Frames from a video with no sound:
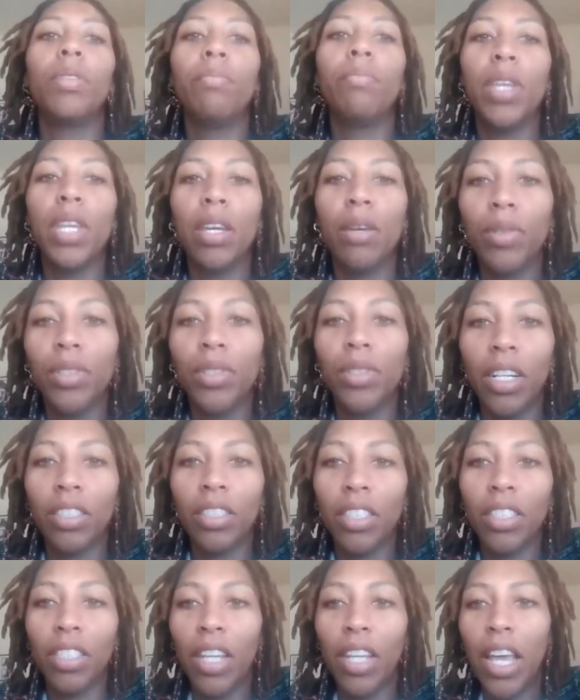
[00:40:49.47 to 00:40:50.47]
with media
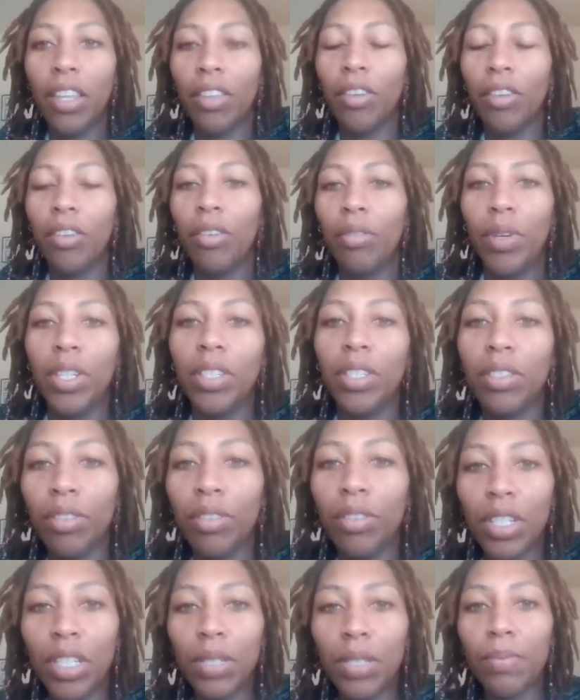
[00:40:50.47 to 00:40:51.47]
production and
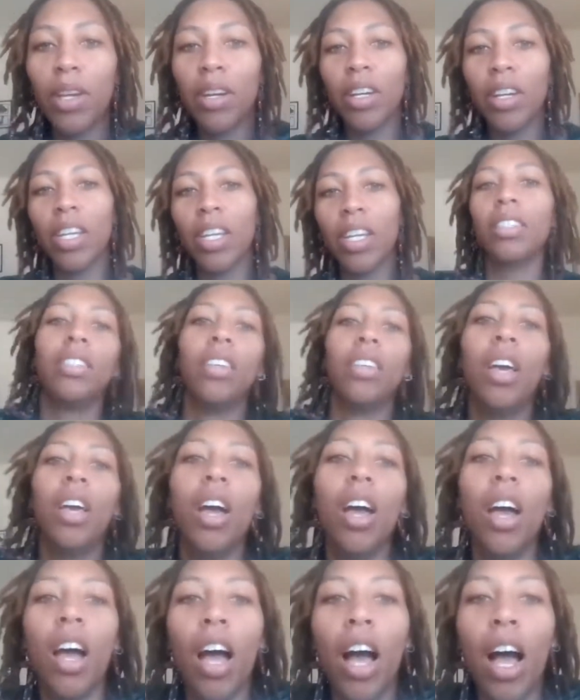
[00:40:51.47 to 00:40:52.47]
your research
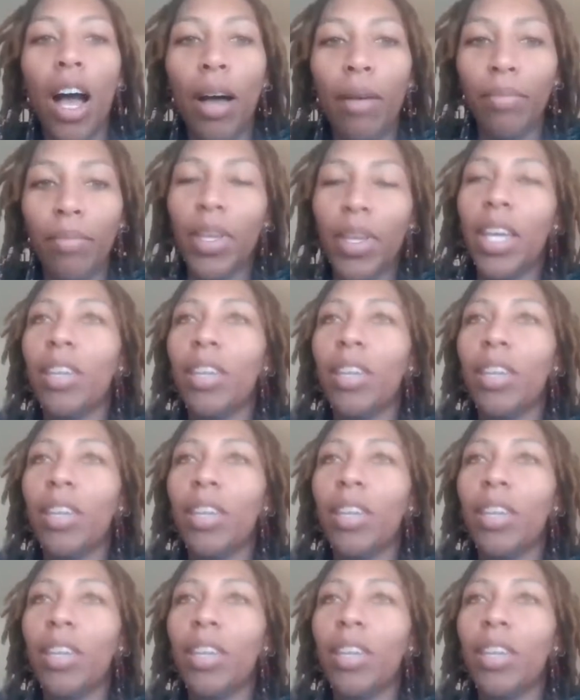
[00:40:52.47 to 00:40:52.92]
experience,